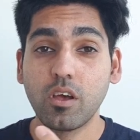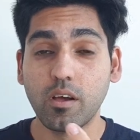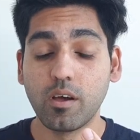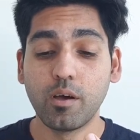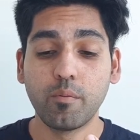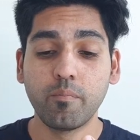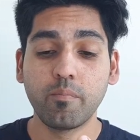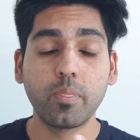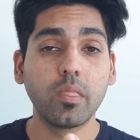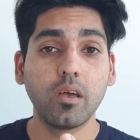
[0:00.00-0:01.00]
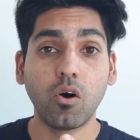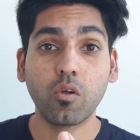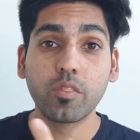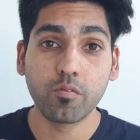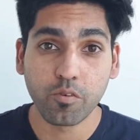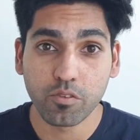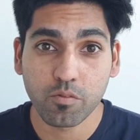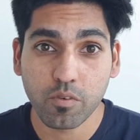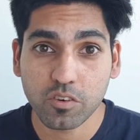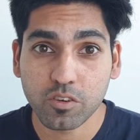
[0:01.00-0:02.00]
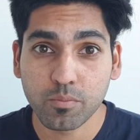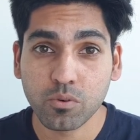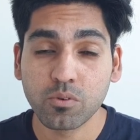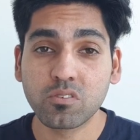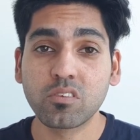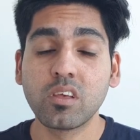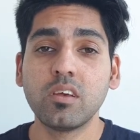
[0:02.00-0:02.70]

um, on the fruits and vegetables,